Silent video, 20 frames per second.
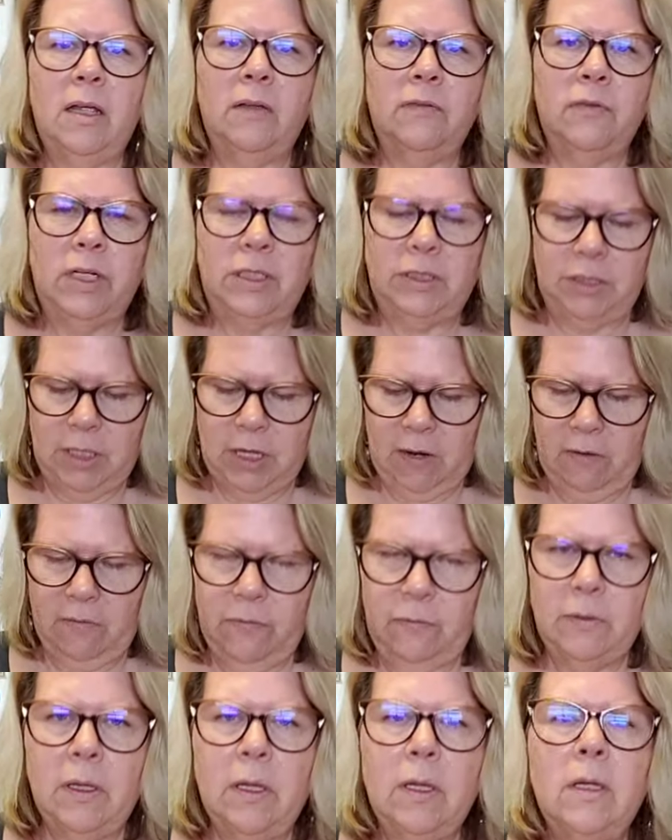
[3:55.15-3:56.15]
a French knife,
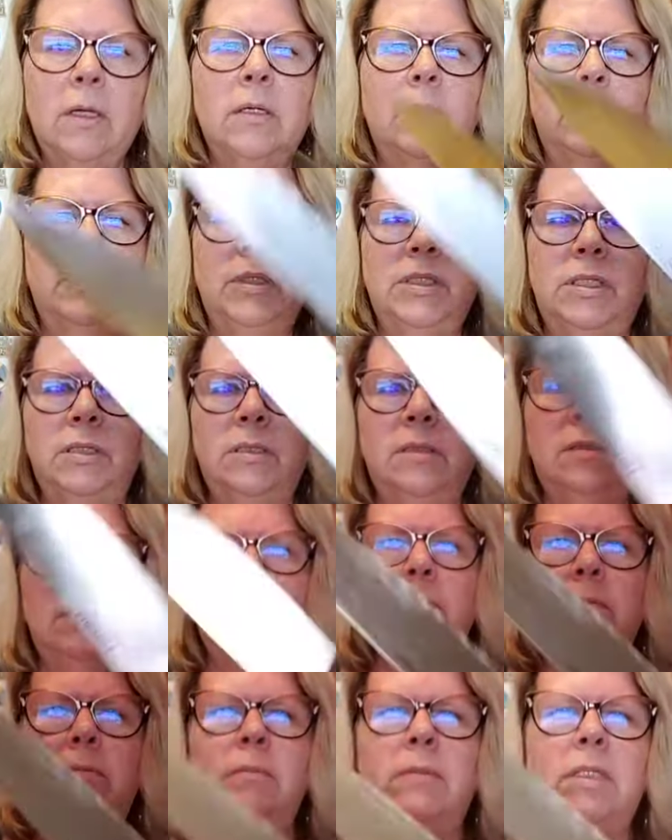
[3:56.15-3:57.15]

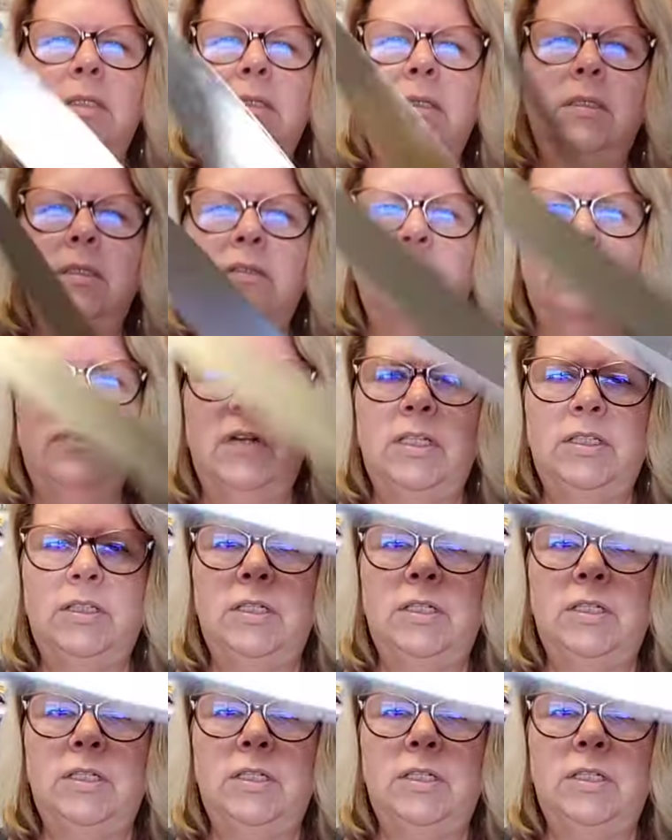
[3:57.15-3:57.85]
this is a French